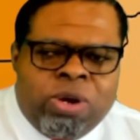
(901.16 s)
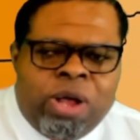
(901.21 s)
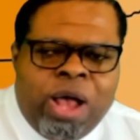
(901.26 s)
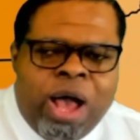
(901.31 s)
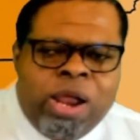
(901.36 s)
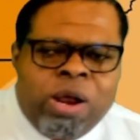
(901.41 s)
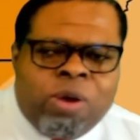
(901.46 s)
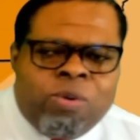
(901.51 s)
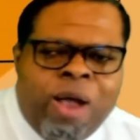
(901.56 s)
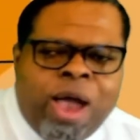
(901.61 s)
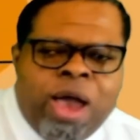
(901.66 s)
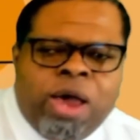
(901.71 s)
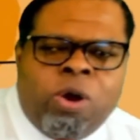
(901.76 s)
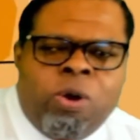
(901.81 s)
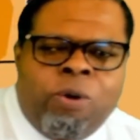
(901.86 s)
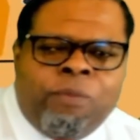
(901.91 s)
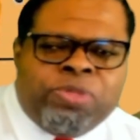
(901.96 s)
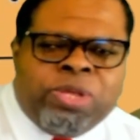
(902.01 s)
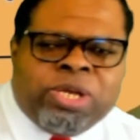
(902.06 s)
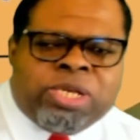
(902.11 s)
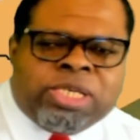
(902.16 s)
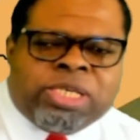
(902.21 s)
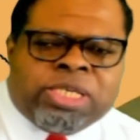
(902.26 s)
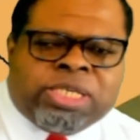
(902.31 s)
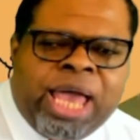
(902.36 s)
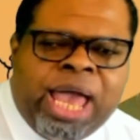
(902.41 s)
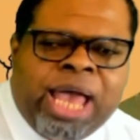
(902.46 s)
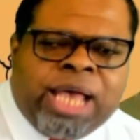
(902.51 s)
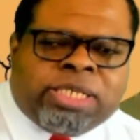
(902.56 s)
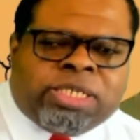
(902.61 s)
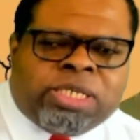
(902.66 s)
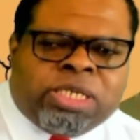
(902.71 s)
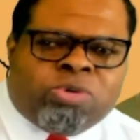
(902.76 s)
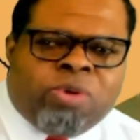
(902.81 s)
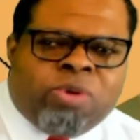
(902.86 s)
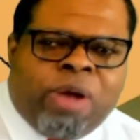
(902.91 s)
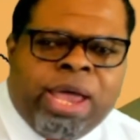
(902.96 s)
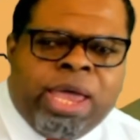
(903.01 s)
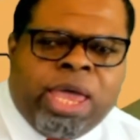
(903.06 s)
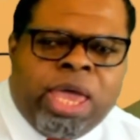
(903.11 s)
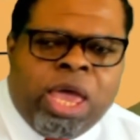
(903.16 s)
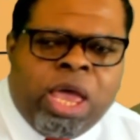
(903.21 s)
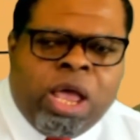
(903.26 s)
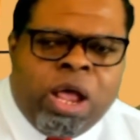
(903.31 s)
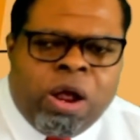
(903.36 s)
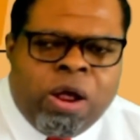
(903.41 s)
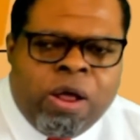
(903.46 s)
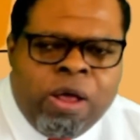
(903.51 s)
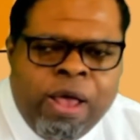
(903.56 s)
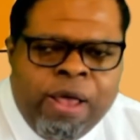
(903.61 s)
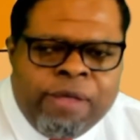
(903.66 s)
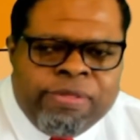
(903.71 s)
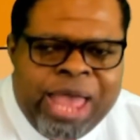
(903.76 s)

Colorado. This is Kansas right here.